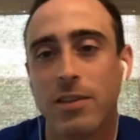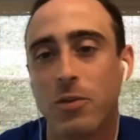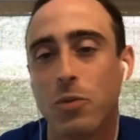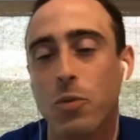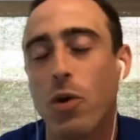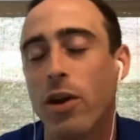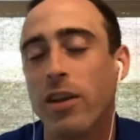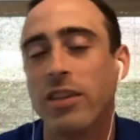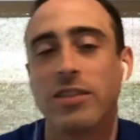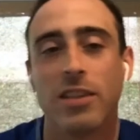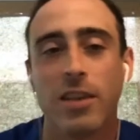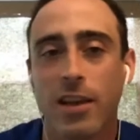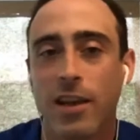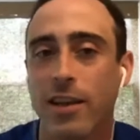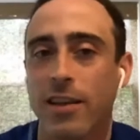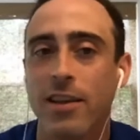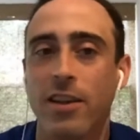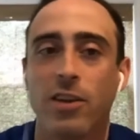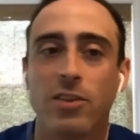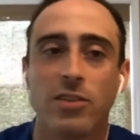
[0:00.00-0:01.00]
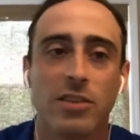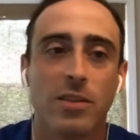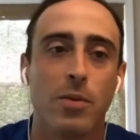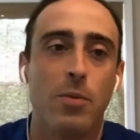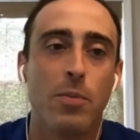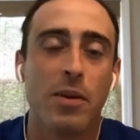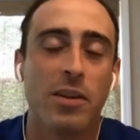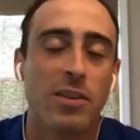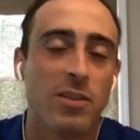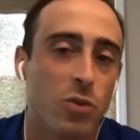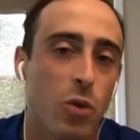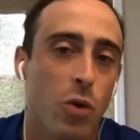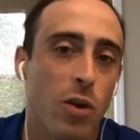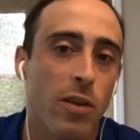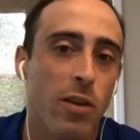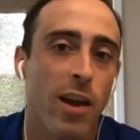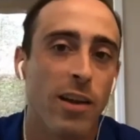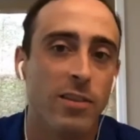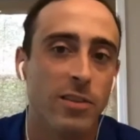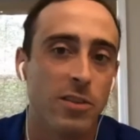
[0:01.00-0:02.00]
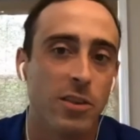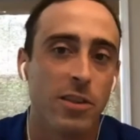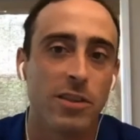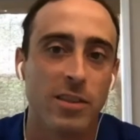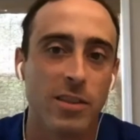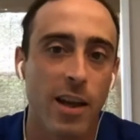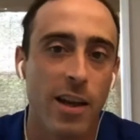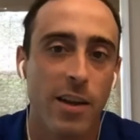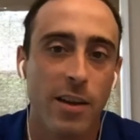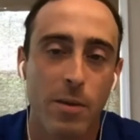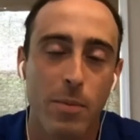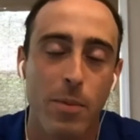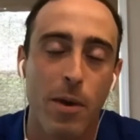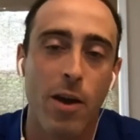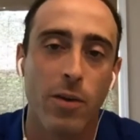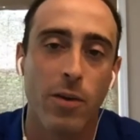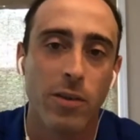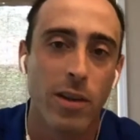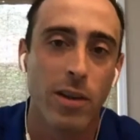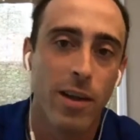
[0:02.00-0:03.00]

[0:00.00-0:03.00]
what is some of the big storylines you're excited about